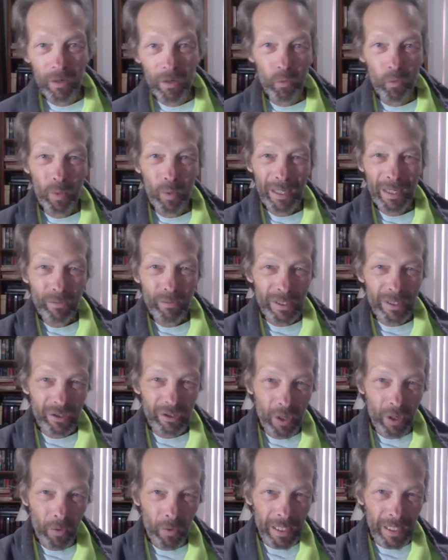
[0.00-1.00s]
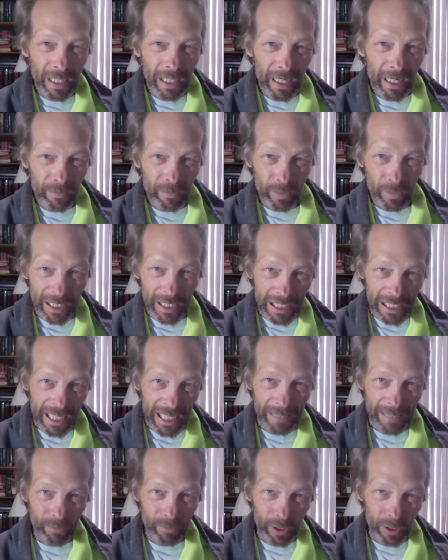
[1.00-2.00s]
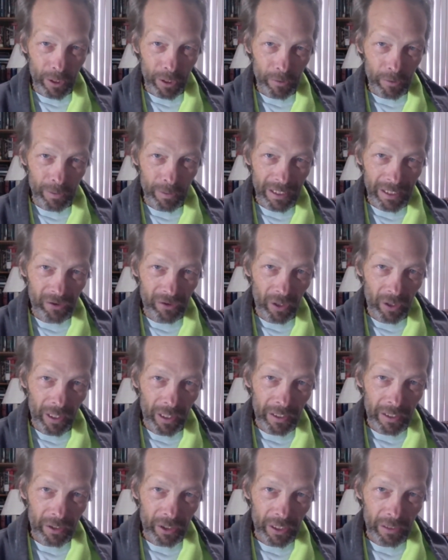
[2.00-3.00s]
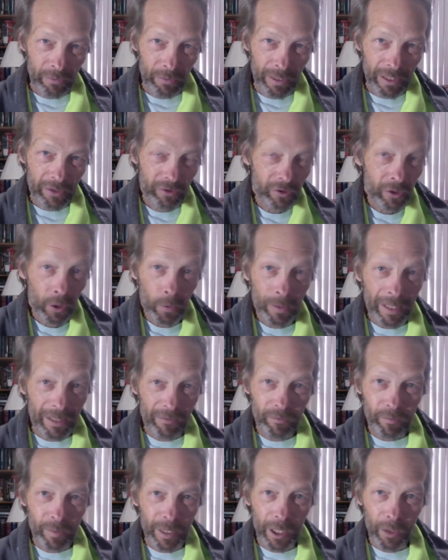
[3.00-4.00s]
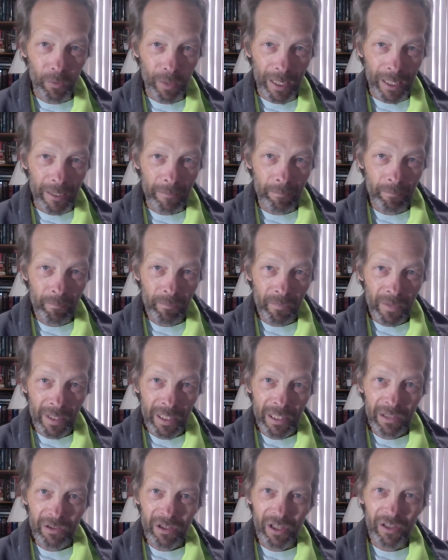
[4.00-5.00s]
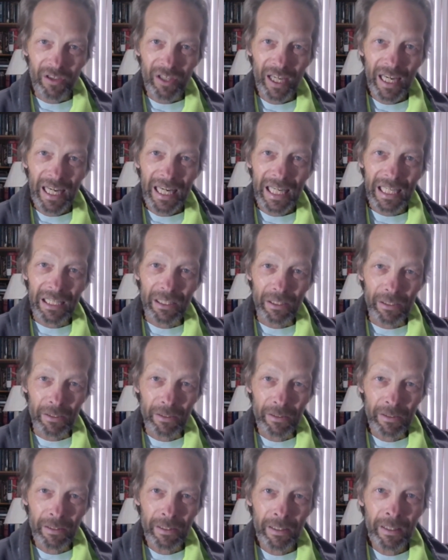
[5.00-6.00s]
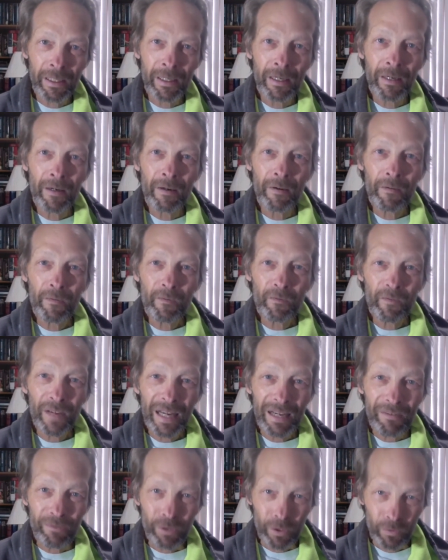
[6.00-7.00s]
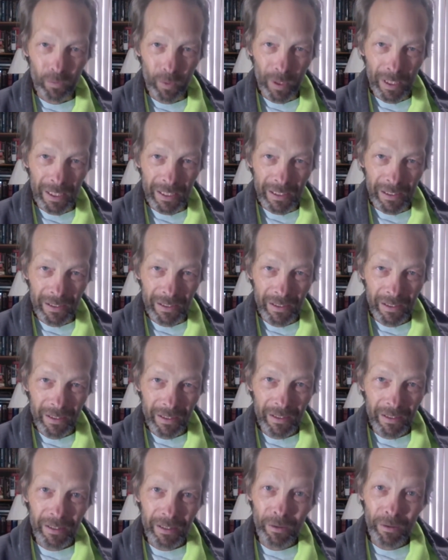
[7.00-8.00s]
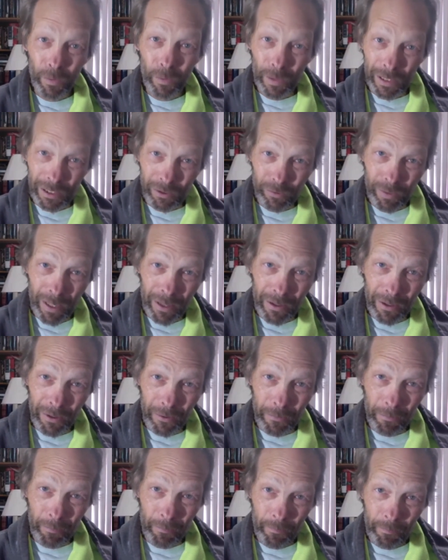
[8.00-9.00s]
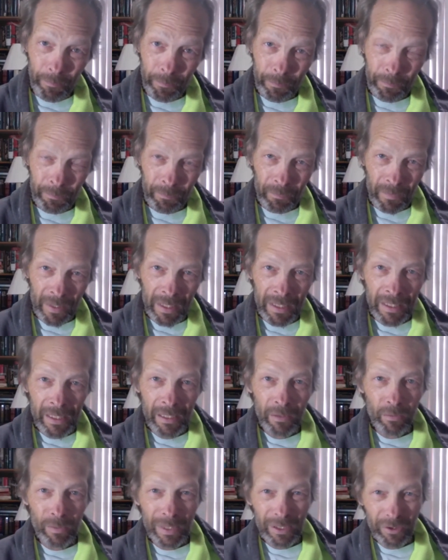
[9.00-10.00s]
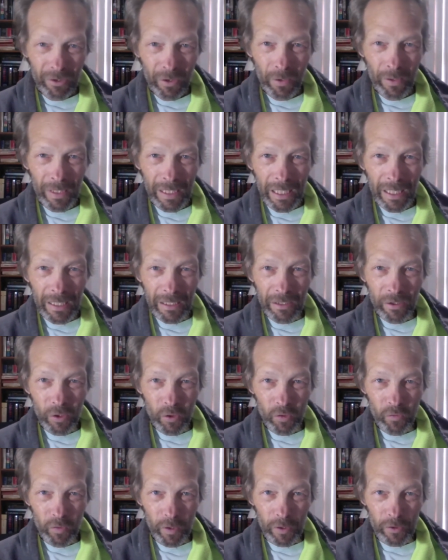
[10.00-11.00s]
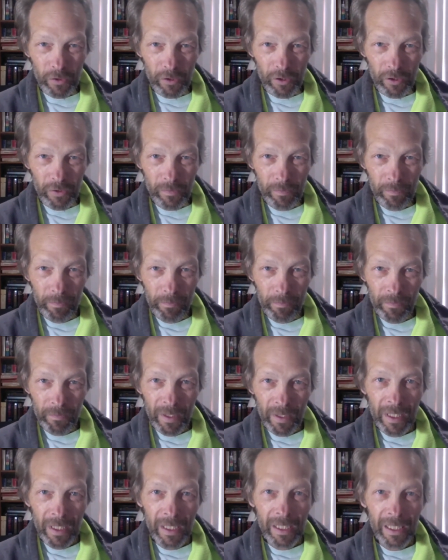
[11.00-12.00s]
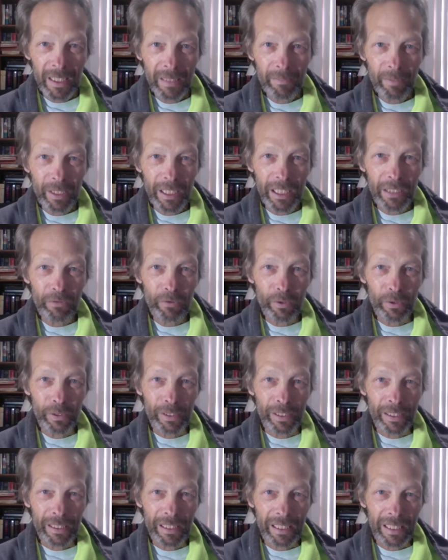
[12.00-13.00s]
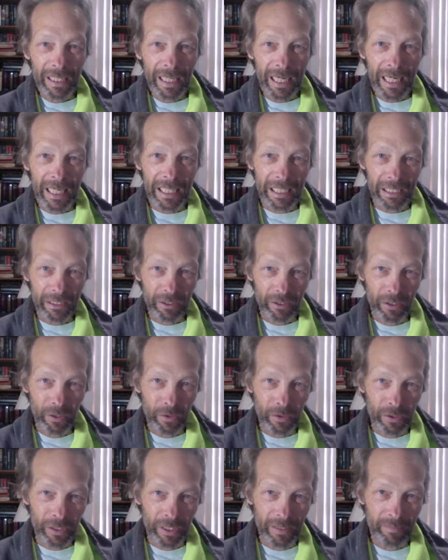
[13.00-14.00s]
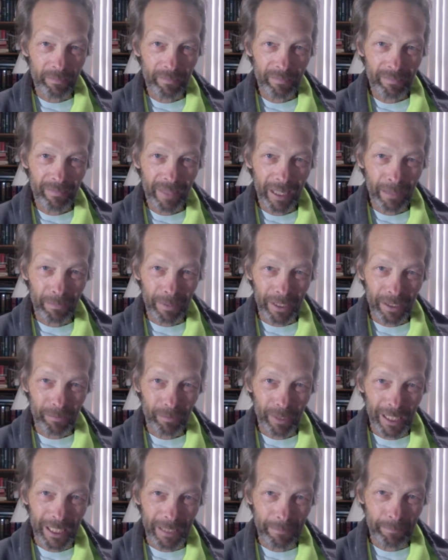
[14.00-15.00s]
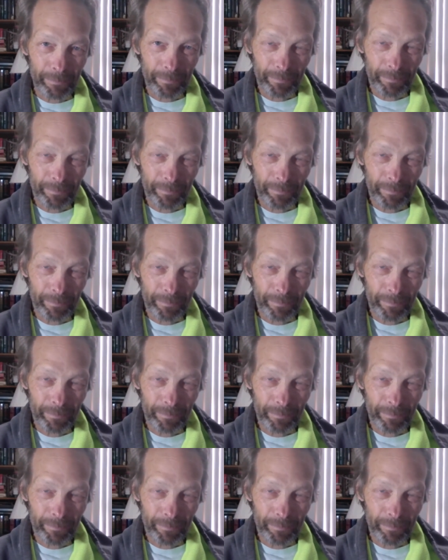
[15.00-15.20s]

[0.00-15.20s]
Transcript: What was going on when he came to her? We saw she was nobody from nowhere. It says, Hail, favored one, the Lord is with you. What's going on in those verses? Let me give you an anecdote to help explain.